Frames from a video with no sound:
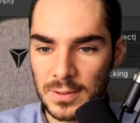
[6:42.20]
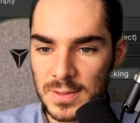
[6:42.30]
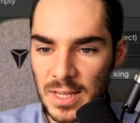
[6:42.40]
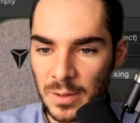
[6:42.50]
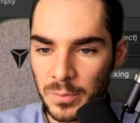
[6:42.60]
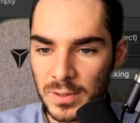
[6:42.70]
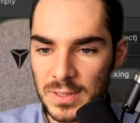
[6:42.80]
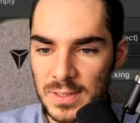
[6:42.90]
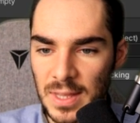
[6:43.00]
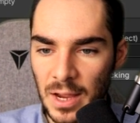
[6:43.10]
the same, but
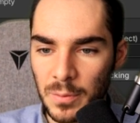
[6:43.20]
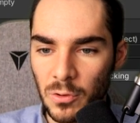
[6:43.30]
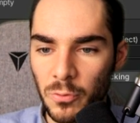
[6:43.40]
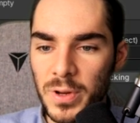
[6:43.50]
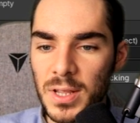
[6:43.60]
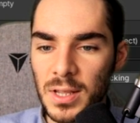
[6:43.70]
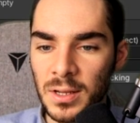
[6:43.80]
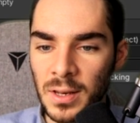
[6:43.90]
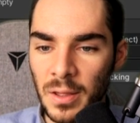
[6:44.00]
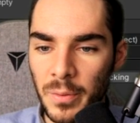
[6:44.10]
this time
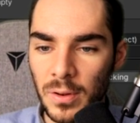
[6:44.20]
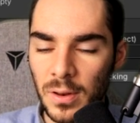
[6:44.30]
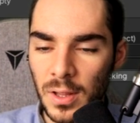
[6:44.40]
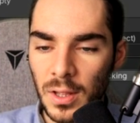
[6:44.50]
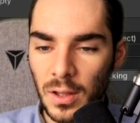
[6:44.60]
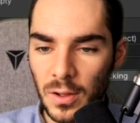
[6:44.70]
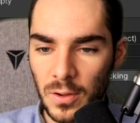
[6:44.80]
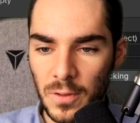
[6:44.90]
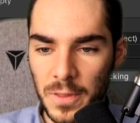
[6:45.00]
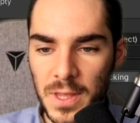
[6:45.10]
re-enable
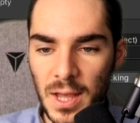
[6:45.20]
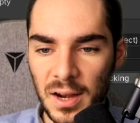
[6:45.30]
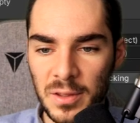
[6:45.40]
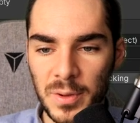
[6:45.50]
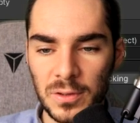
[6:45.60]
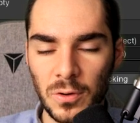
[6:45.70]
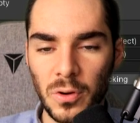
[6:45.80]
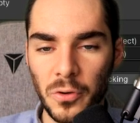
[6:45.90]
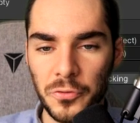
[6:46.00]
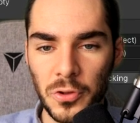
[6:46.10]
the animator
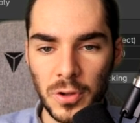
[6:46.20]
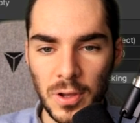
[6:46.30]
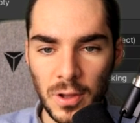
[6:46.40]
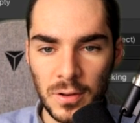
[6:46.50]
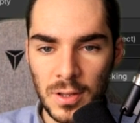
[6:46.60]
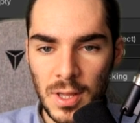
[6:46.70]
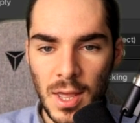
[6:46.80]
of the gun.